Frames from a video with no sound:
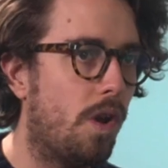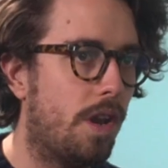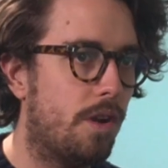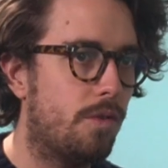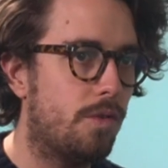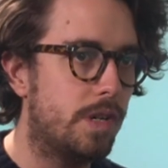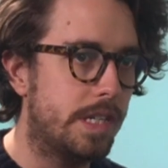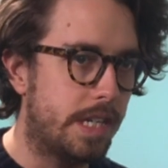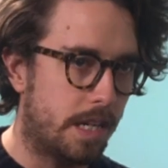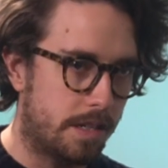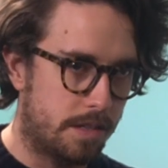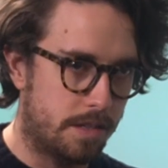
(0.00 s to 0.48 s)
a
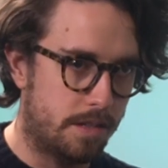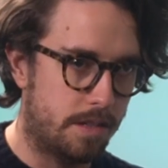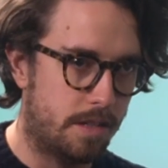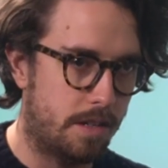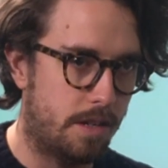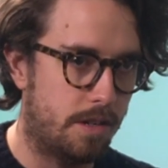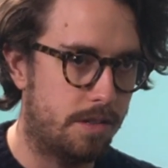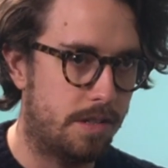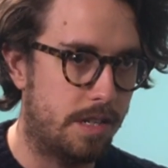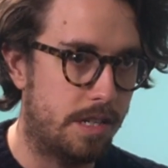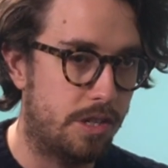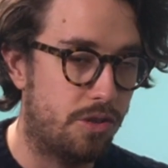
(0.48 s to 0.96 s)
redundant
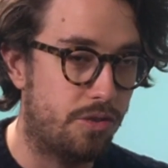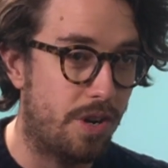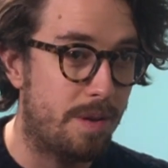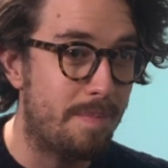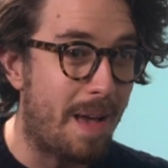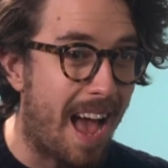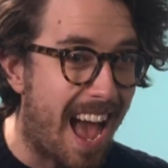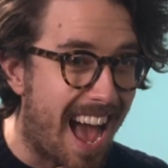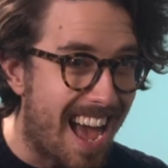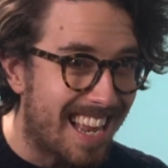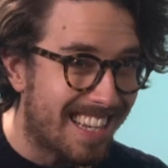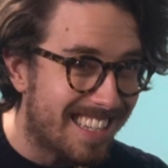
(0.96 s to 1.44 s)
Dante stream
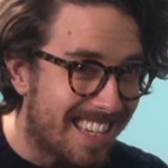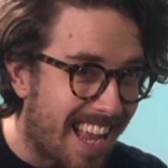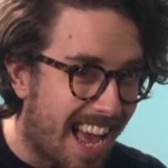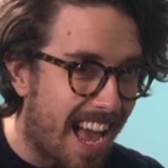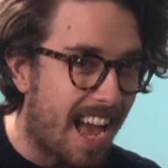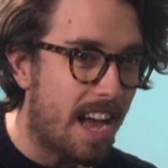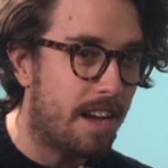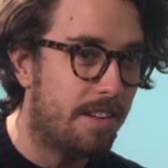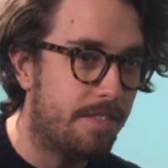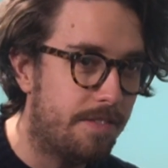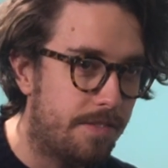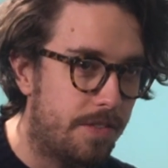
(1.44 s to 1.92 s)
and
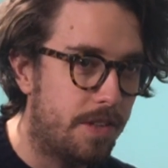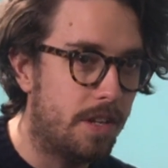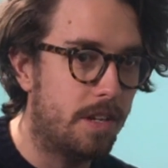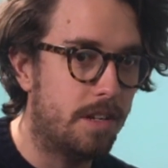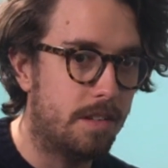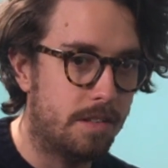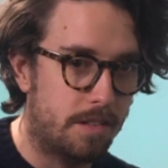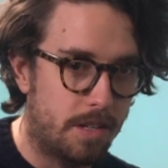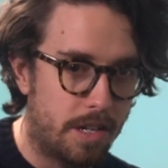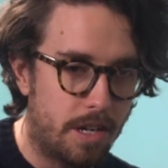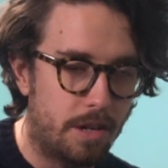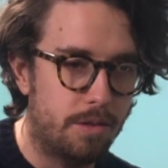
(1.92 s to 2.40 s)
have
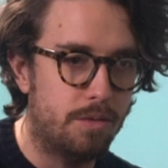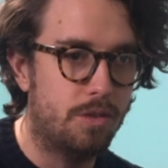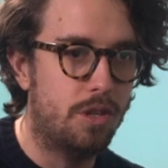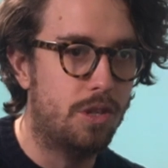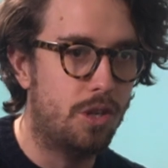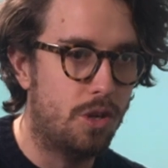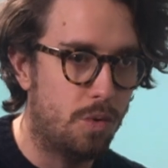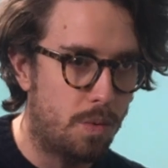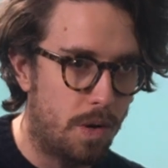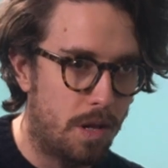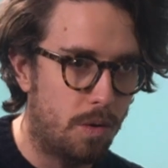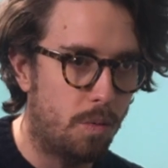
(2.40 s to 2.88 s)
the, you know,
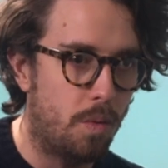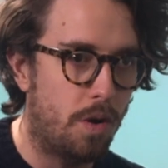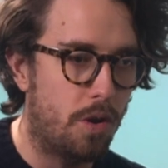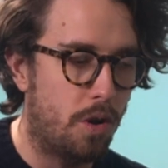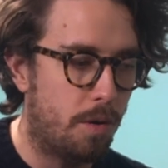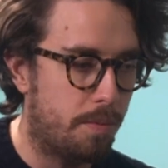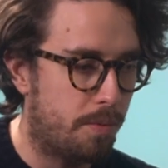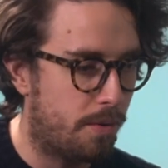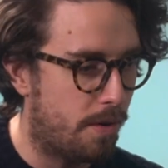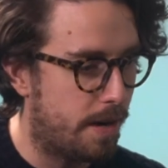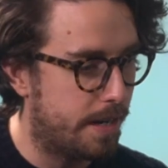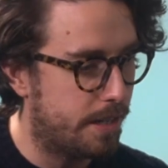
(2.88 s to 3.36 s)
QL1
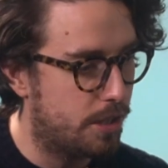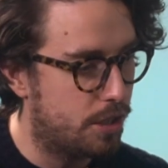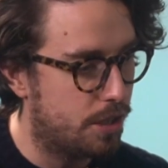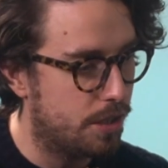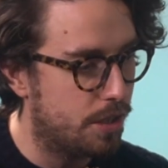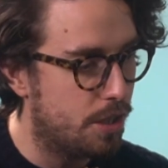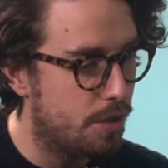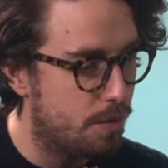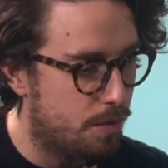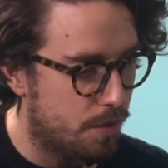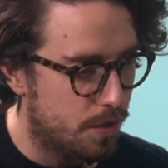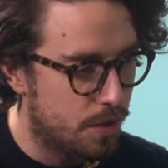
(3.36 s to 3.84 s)

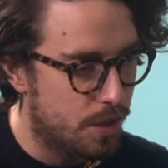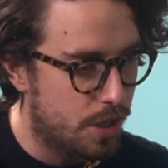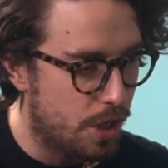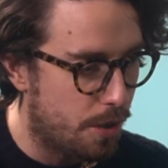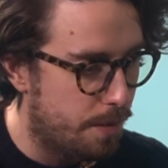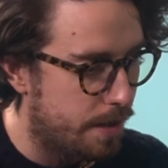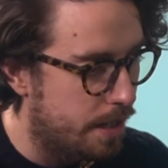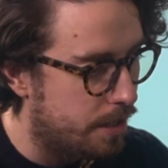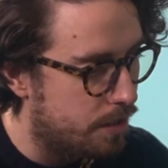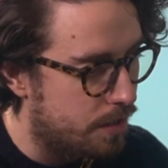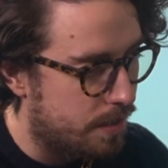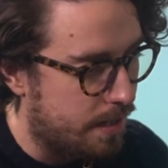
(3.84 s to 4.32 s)
operation, you can
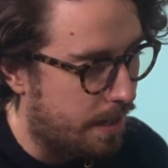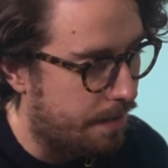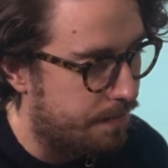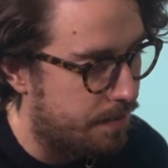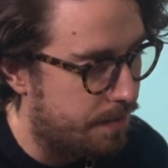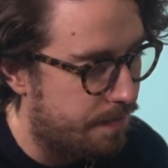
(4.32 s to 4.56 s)
do it. You just have to